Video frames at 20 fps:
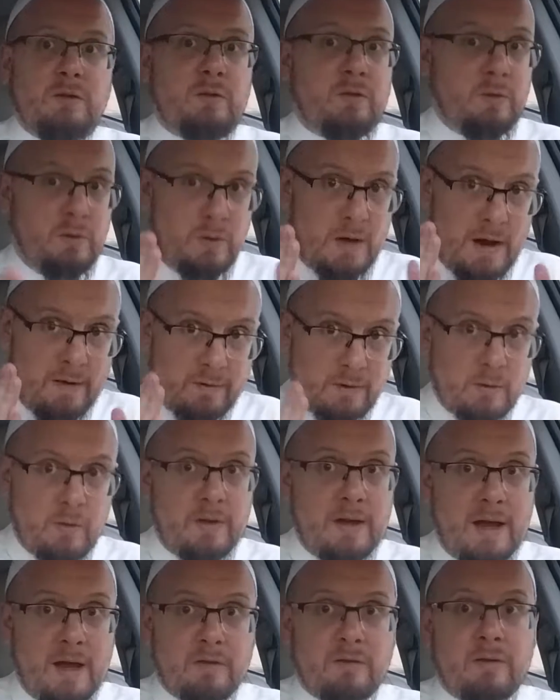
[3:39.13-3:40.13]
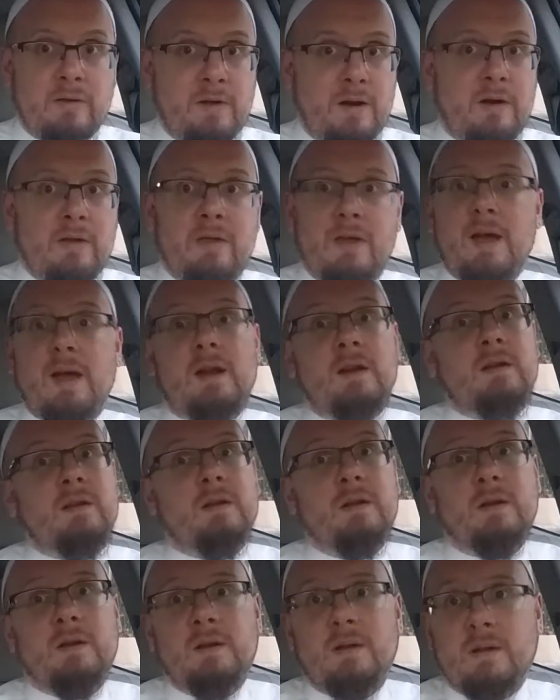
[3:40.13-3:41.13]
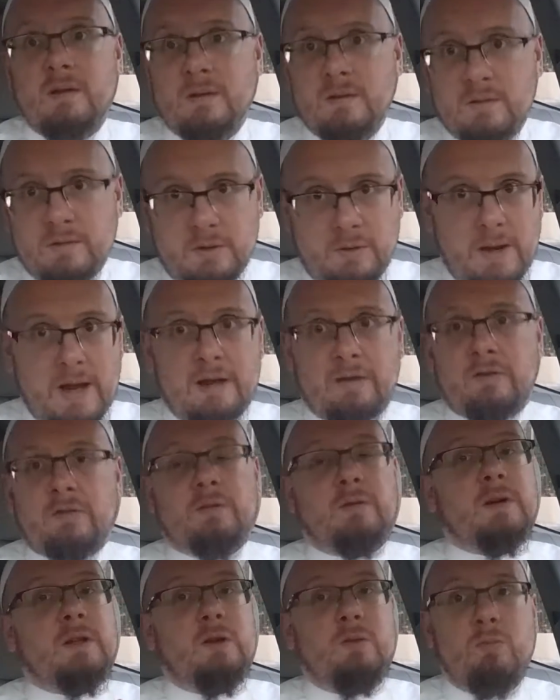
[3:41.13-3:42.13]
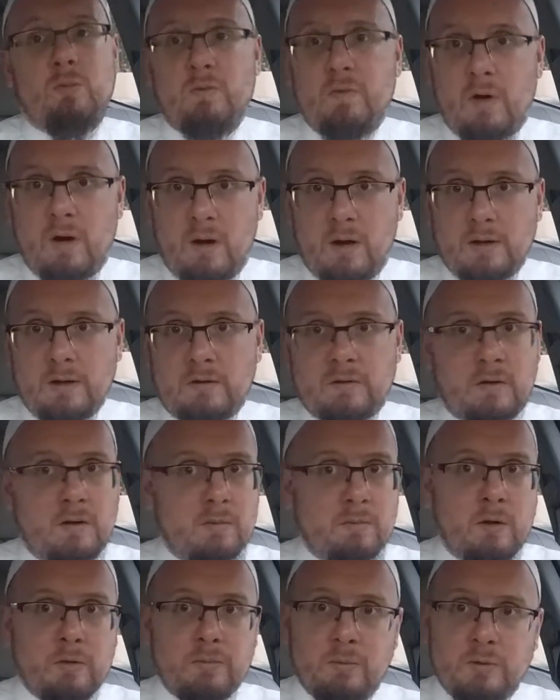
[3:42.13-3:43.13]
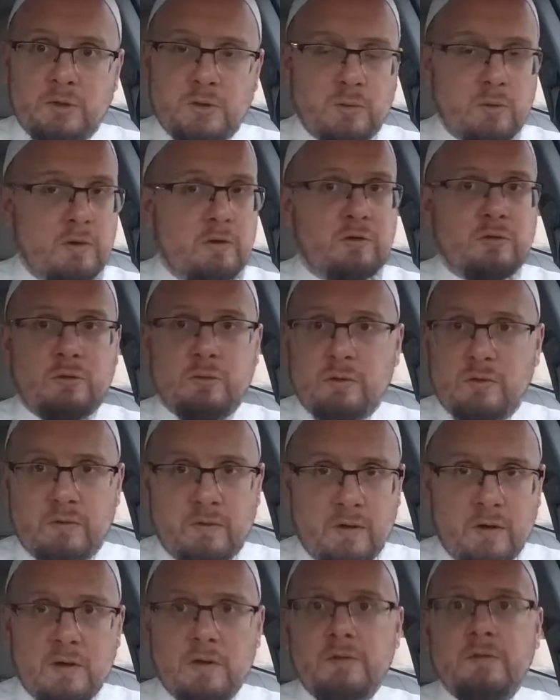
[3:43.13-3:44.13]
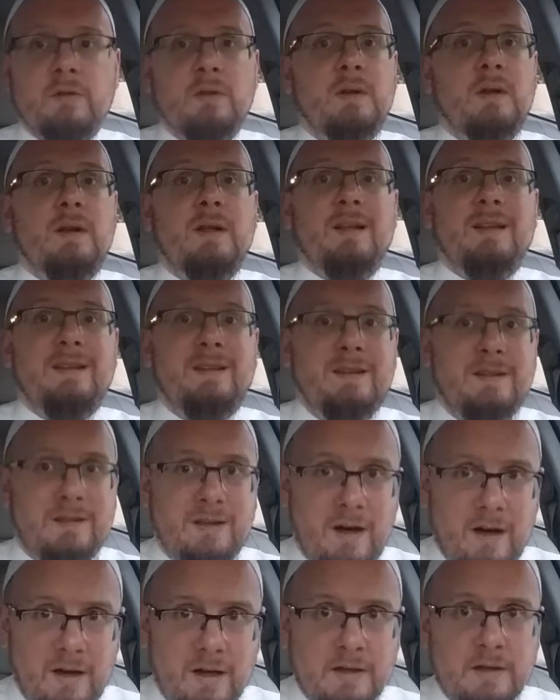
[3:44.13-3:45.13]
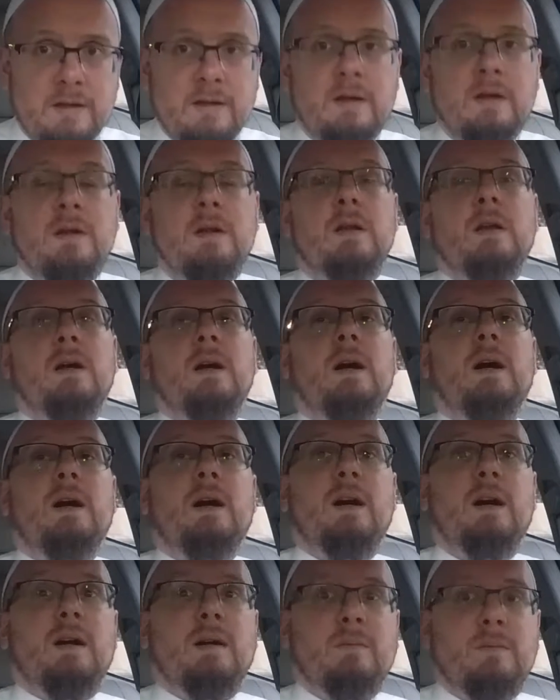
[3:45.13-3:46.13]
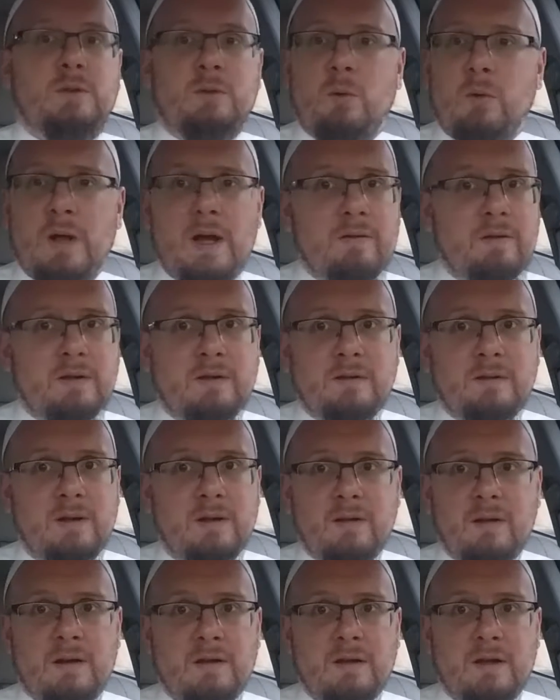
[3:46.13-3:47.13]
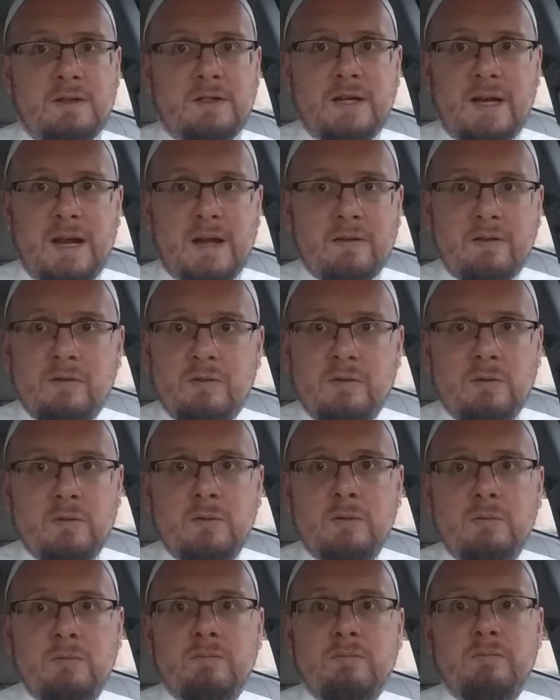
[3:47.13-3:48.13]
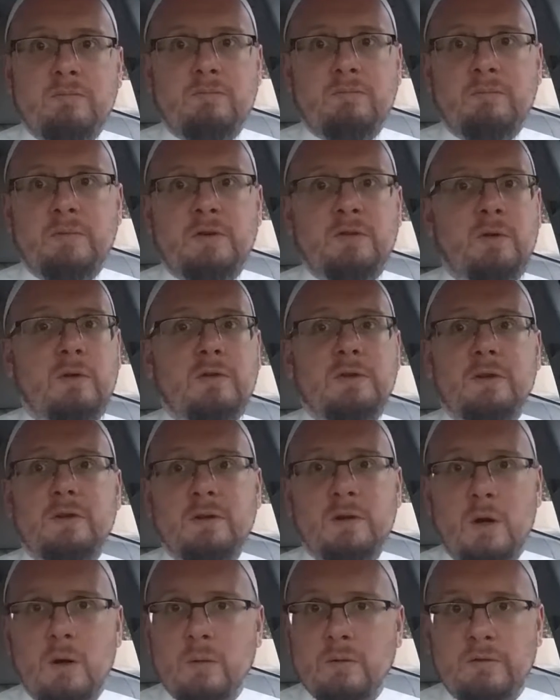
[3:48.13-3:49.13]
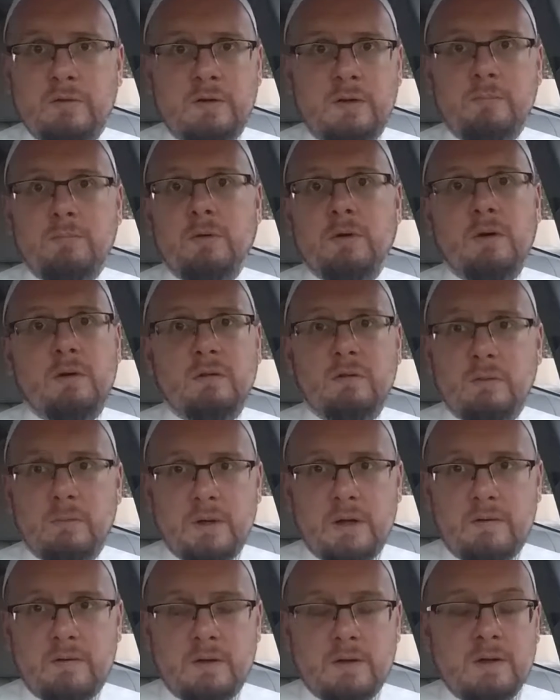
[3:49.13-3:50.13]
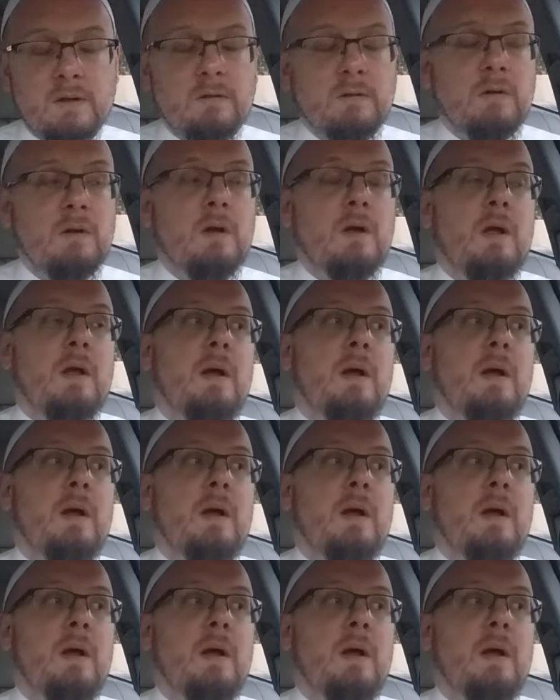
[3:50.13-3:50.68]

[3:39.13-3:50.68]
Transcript: You have to know the answer there, and then you answer it, you move on. It's all multiple choice, true or false, done. You won't have a chance to resort to your notes or your books or whatever it is.